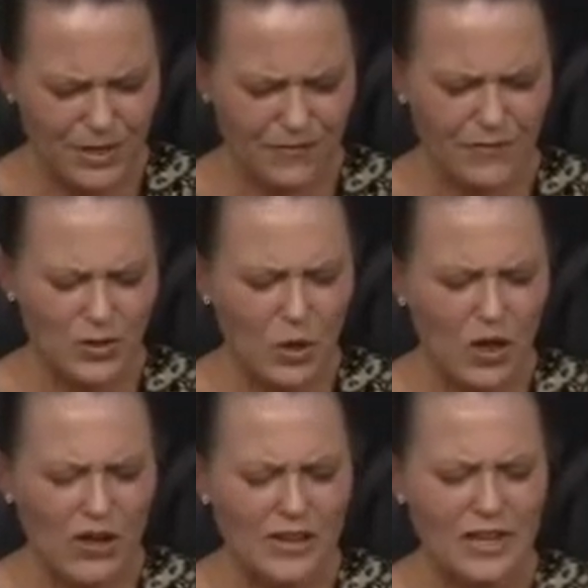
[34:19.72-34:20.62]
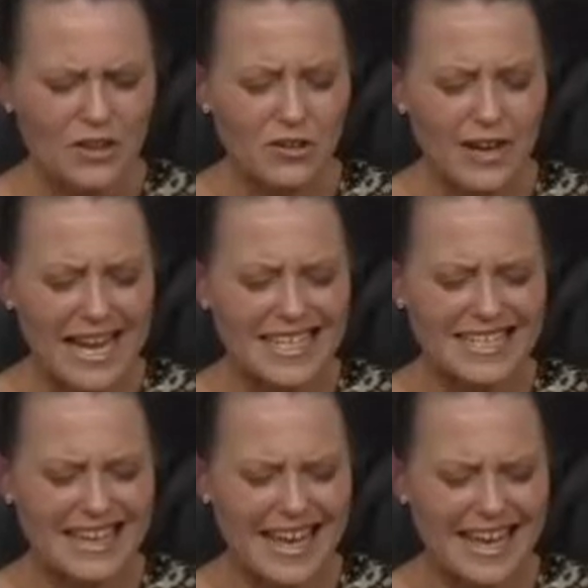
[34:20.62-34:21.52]
Before the
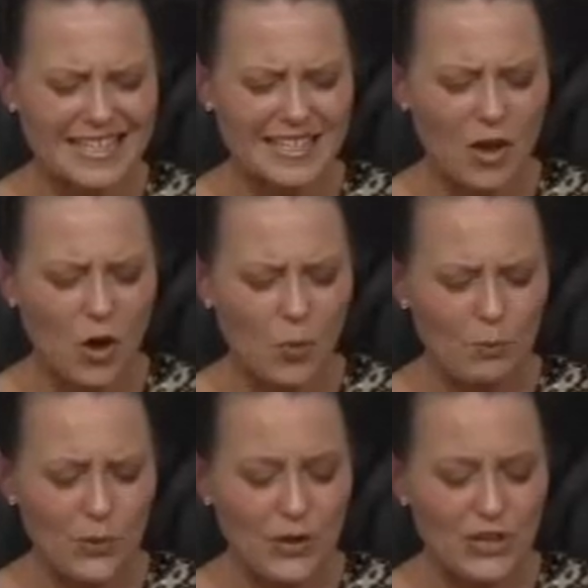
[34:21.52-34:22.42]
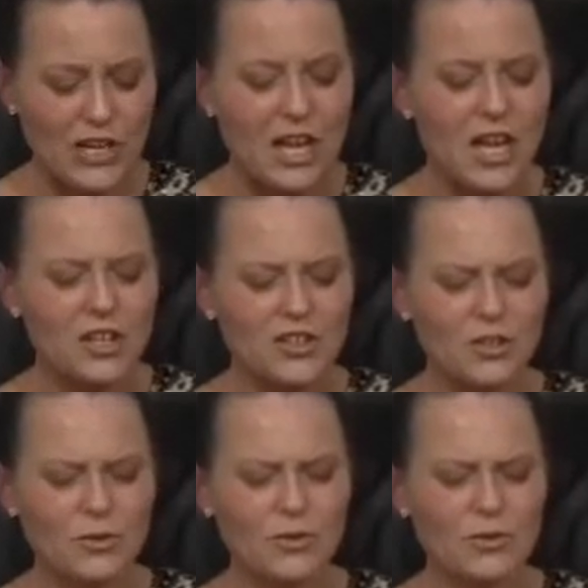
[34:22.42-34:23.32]
great gates open
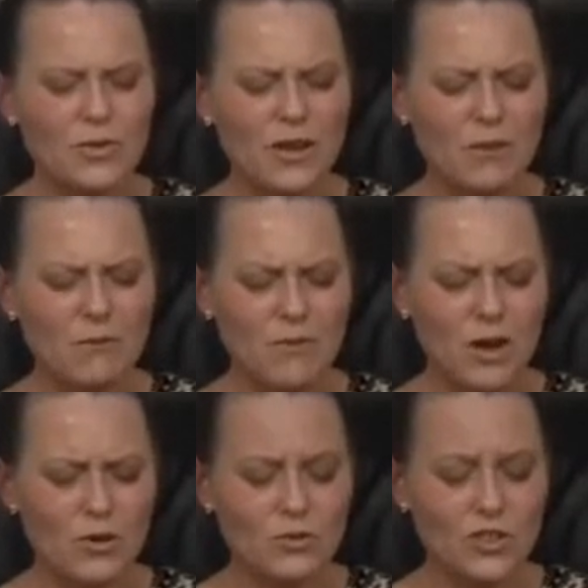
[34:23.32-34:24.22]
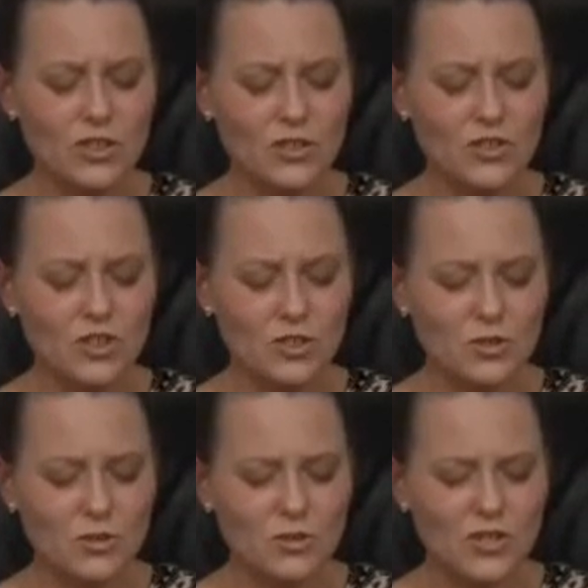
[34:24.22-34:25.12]
to the
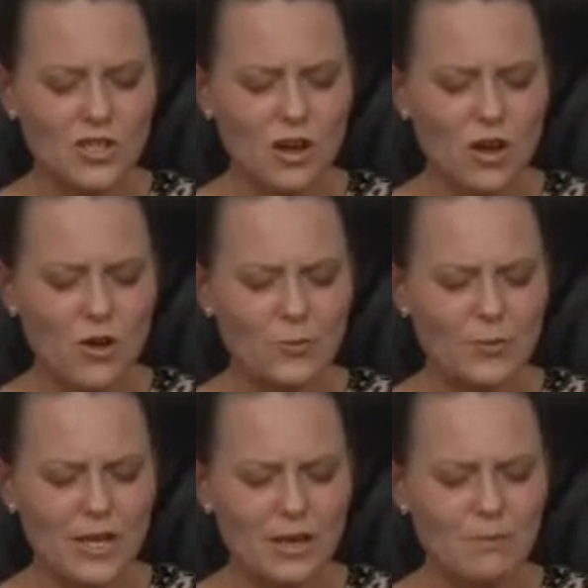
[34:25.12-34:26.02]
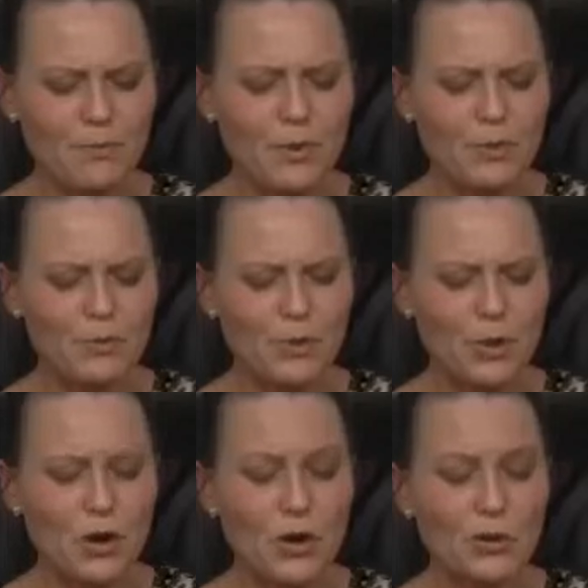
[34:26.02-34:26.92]
multitudes of people
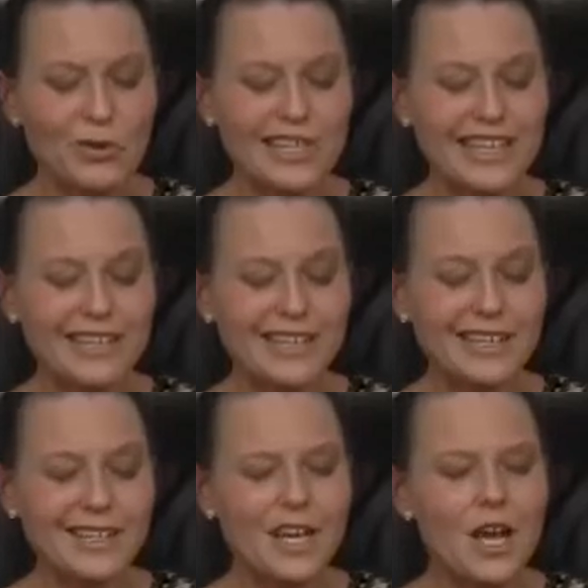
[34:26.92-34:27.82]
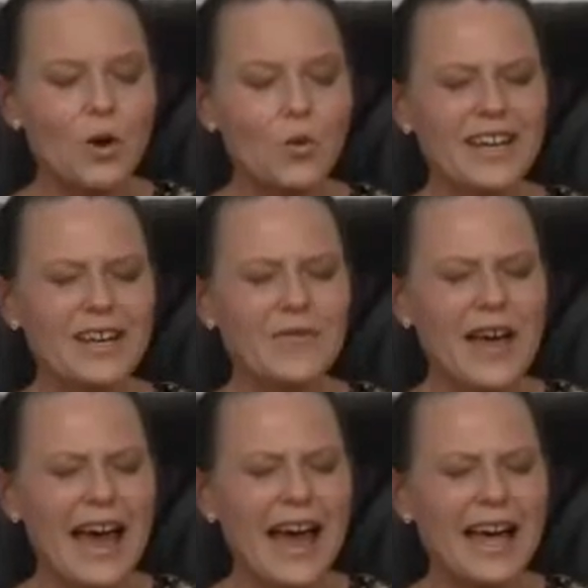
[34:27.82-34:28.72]
pouring in,
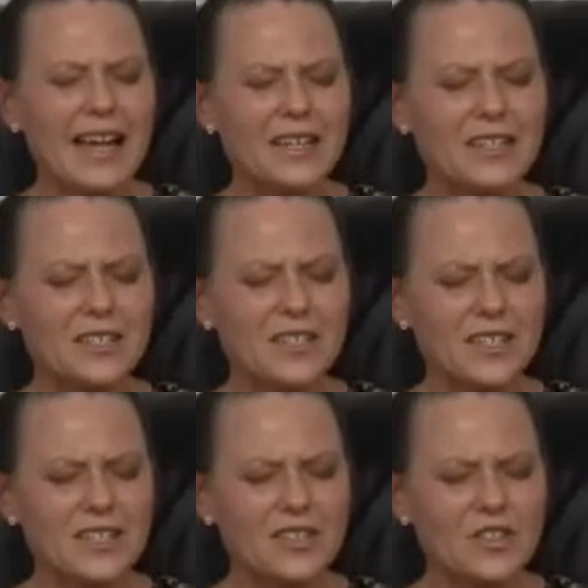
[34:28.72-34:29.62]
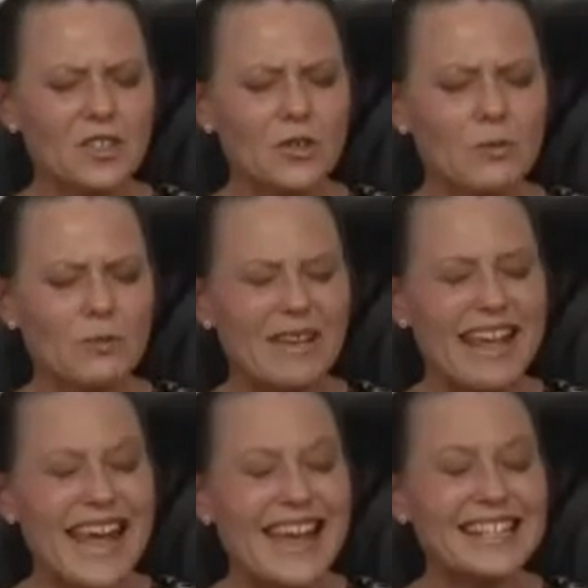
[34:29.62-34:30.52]
we've had to
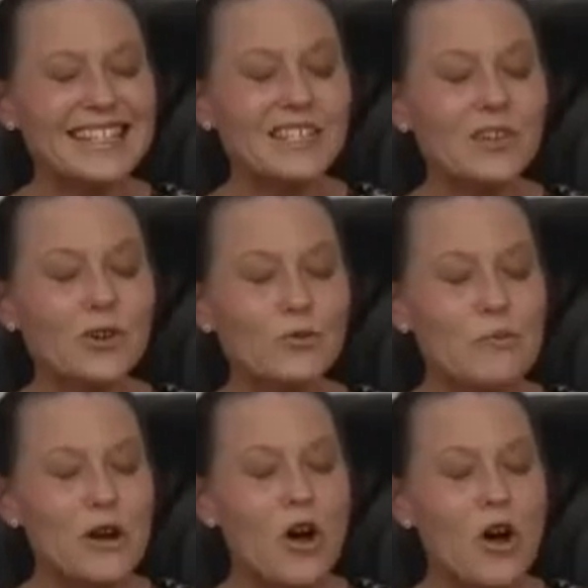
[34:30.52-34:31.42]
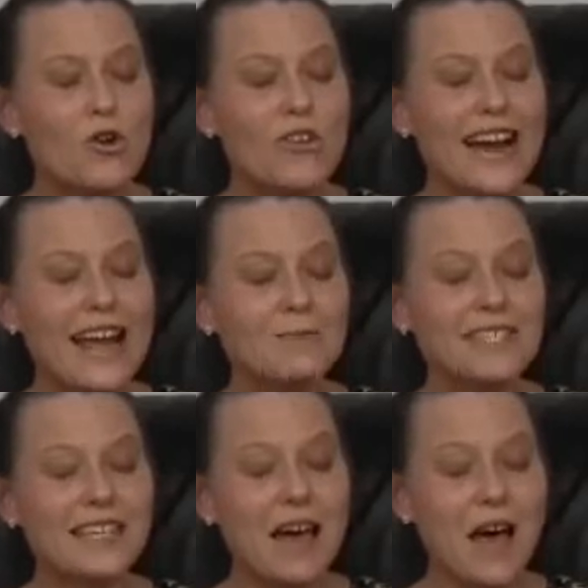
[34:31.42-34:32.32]
place good
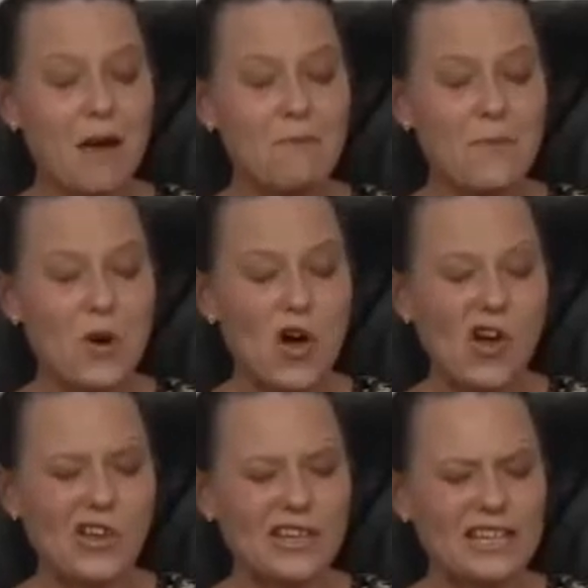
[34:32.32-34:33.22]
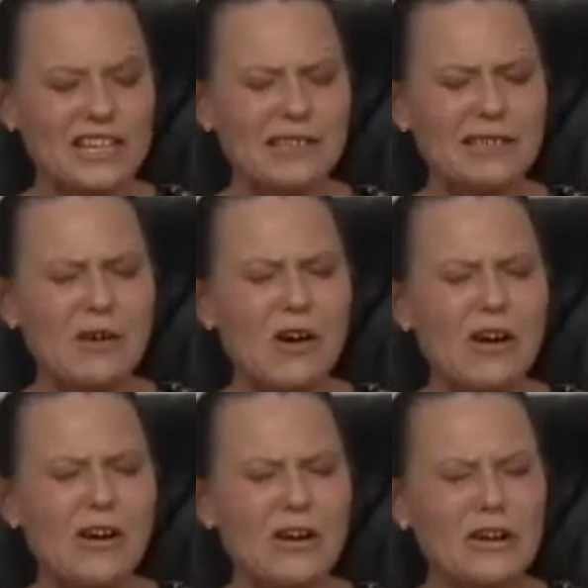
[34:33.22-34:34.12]
programs upon
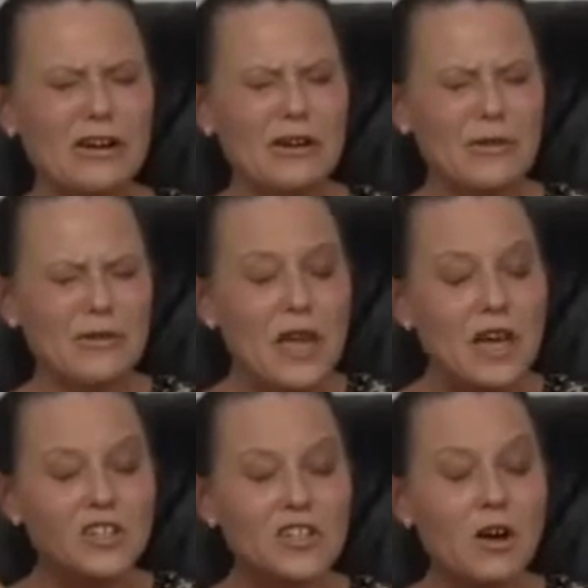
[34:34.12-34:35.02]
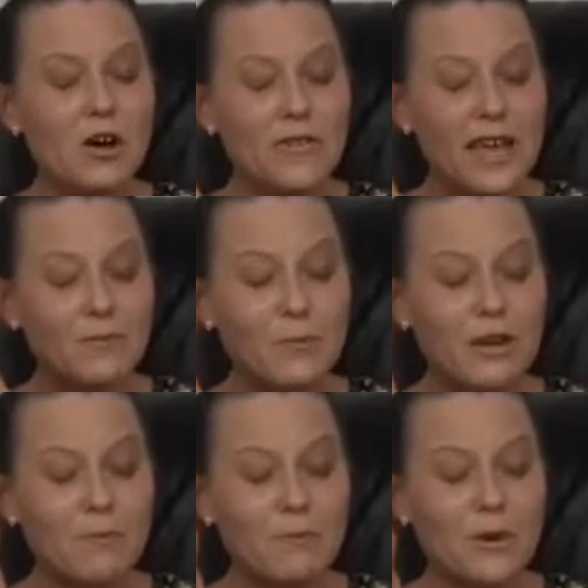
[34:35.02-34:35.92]
your earth, so that
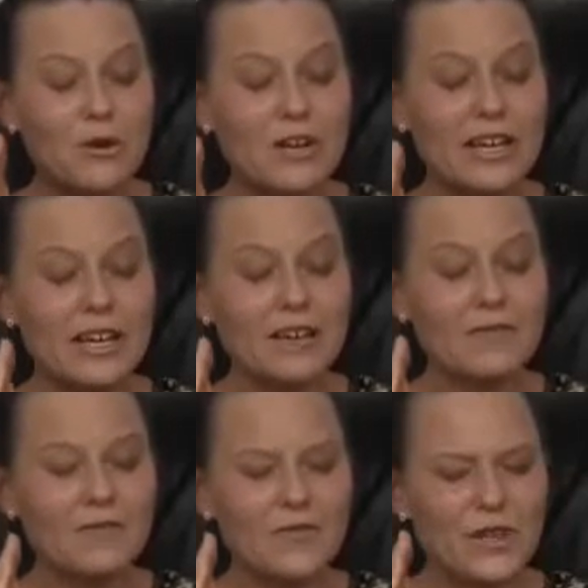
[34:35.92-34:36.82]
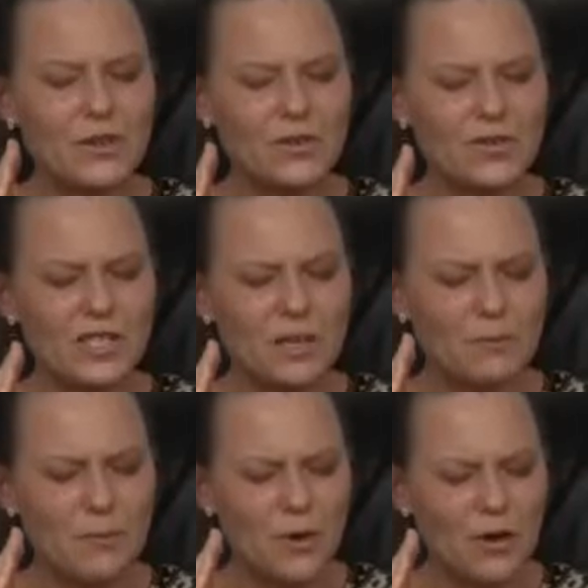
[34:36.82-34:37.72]
people can feel
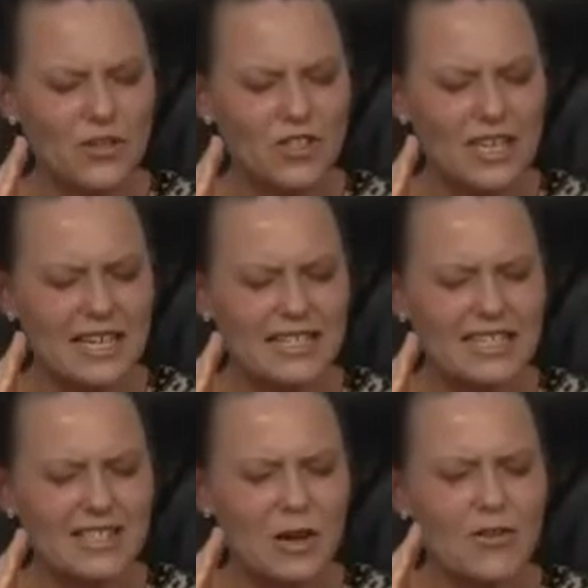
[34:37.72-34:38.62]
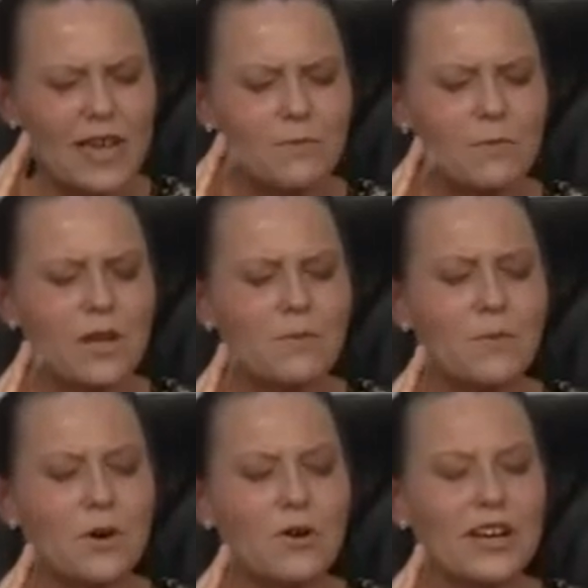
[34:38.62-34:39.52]
supported, so that
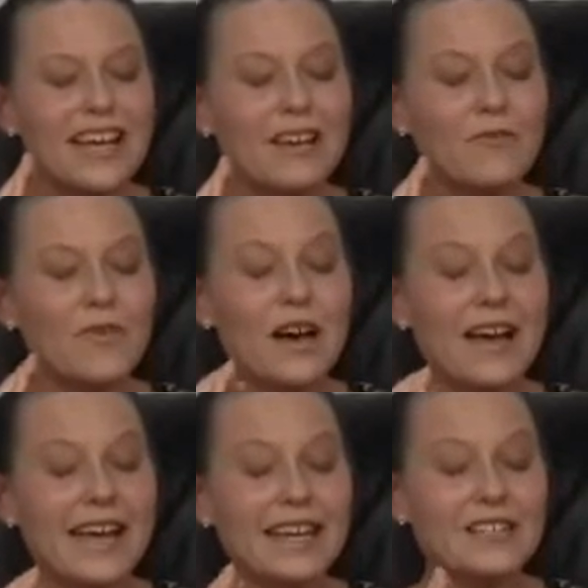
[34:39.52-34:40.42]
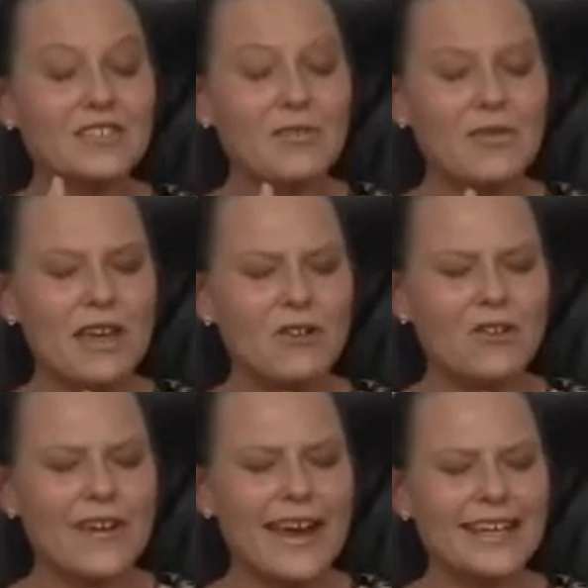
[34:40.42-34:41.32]
people can find their
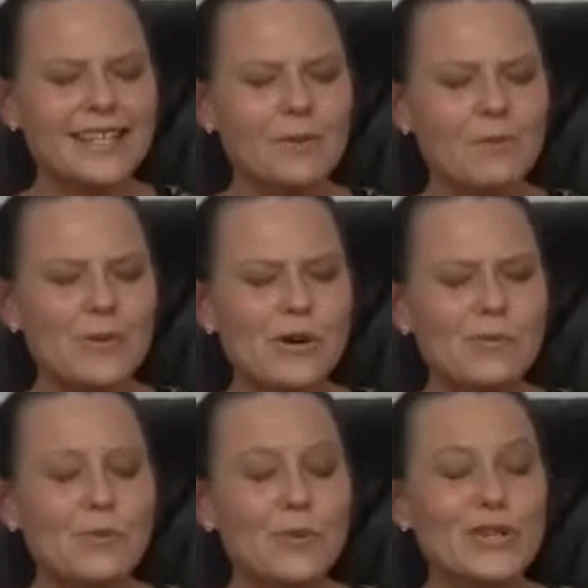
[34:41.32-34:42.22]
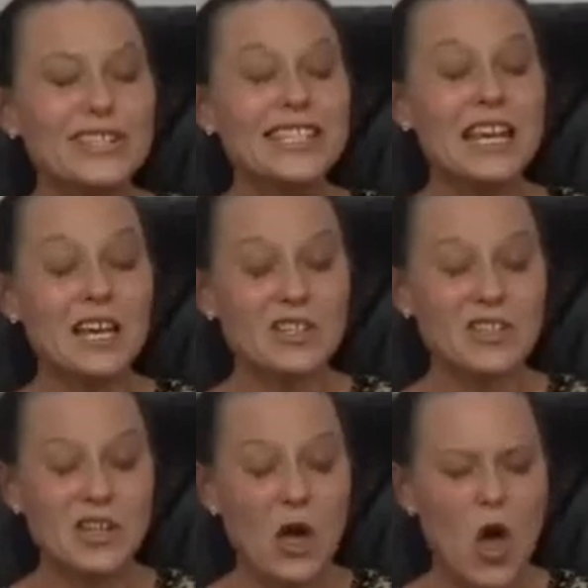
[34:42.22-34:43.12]
greater purpose
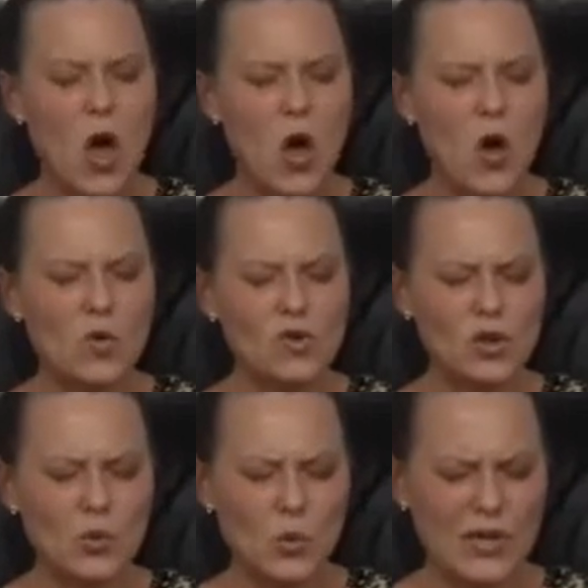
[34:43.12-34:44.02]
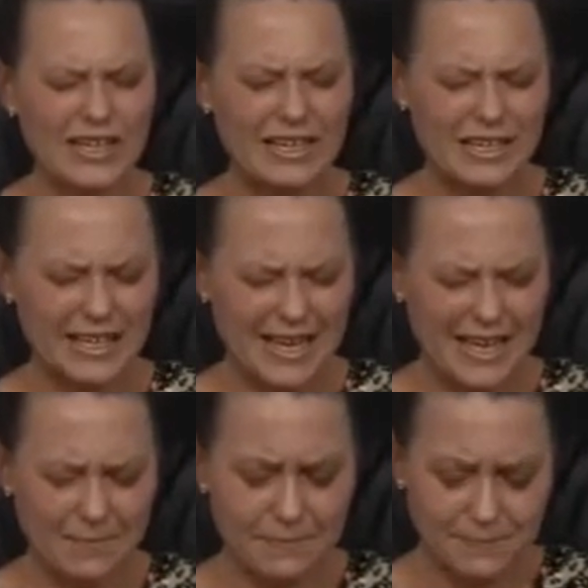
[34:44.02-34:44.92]
so
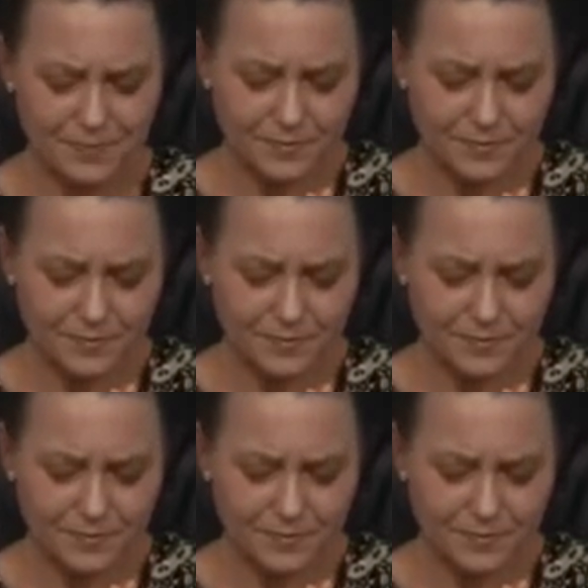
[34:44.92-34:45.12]
quickly.